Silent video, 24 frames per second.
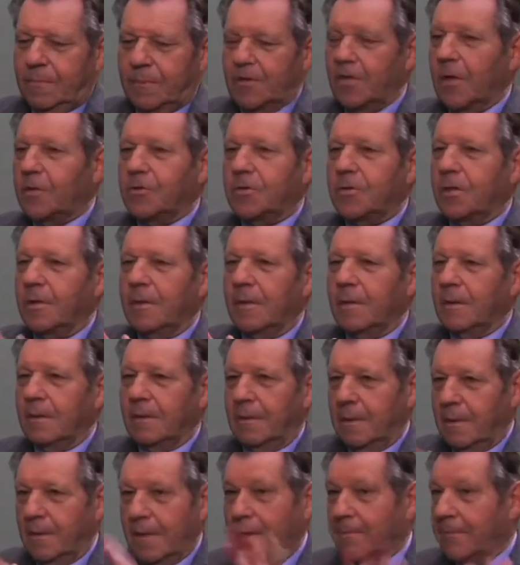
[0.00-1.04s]
touching
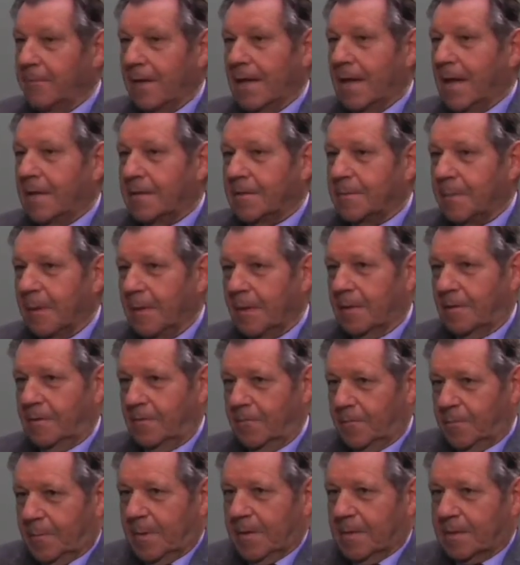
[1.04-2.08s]
every aspect
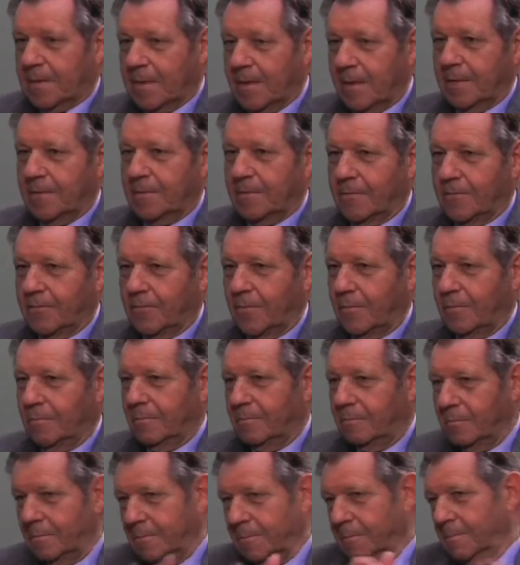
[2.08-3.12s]
of breast cancer
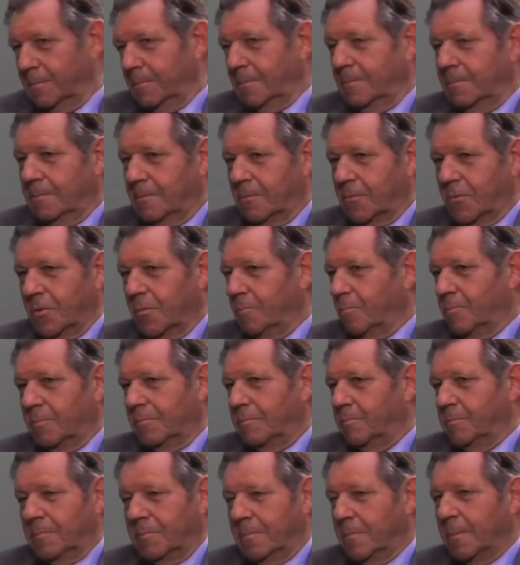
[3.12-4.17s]
from
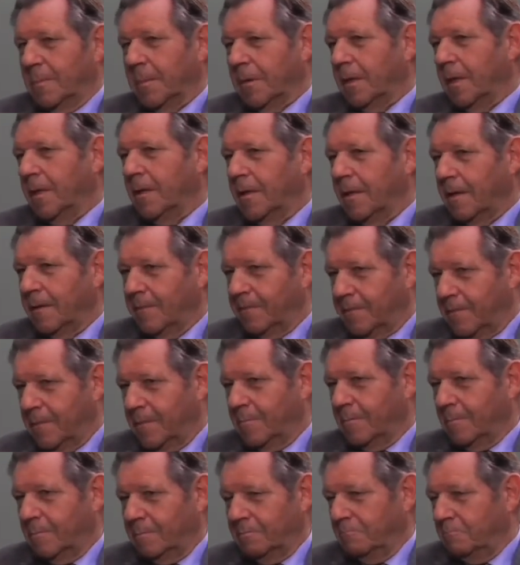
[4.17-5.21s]
the beginning,
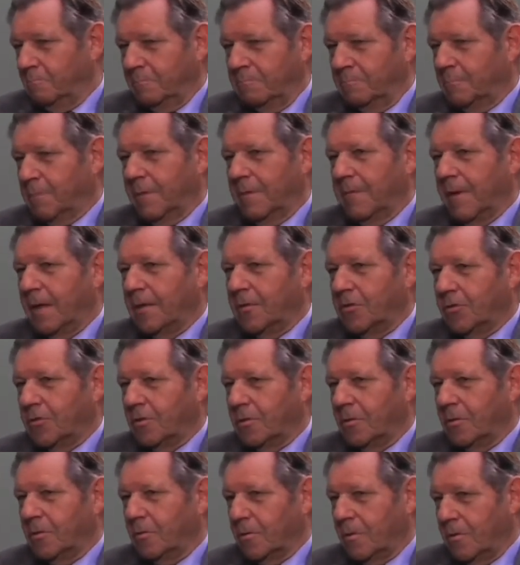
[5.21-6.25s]
from
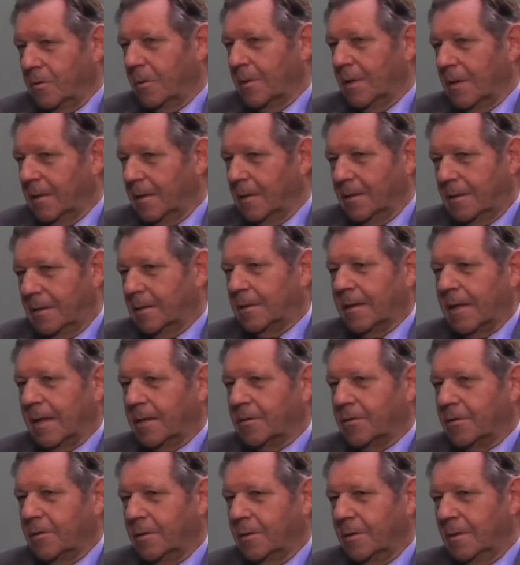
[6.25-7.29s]
prevention or early
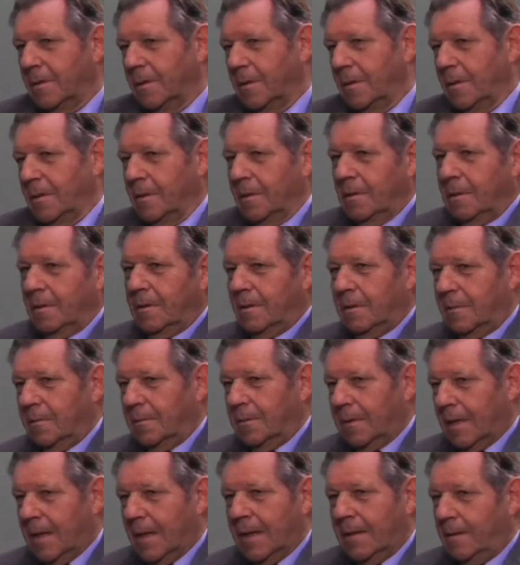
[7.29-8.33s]
detection to
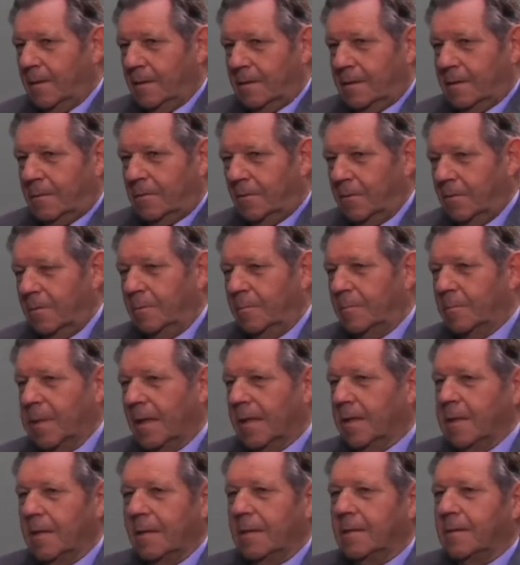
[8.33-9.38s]
the end, to
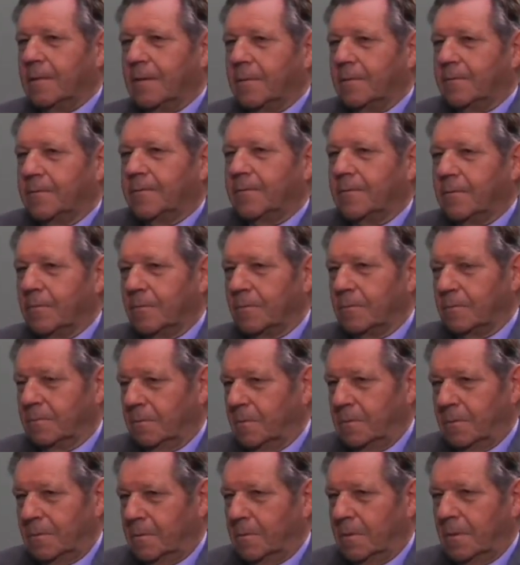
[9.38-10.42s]
palliative
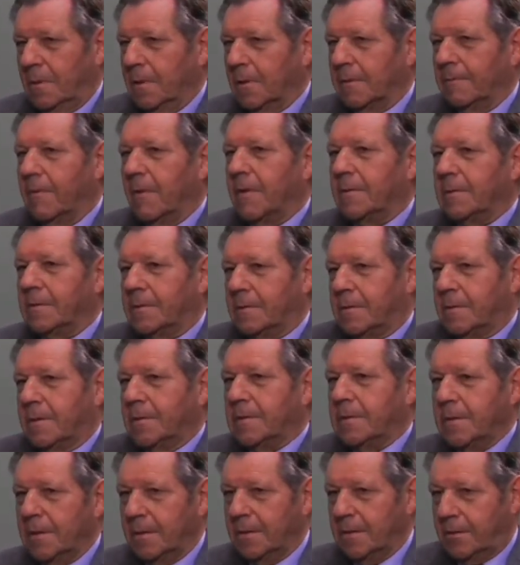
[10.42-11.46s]
or advanced
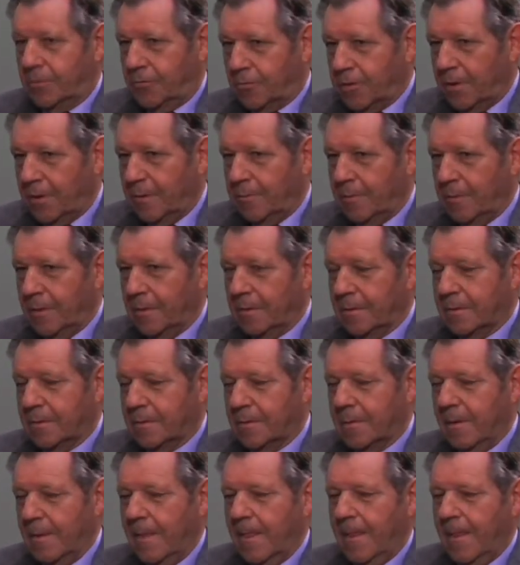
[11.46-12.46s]
disease treatments.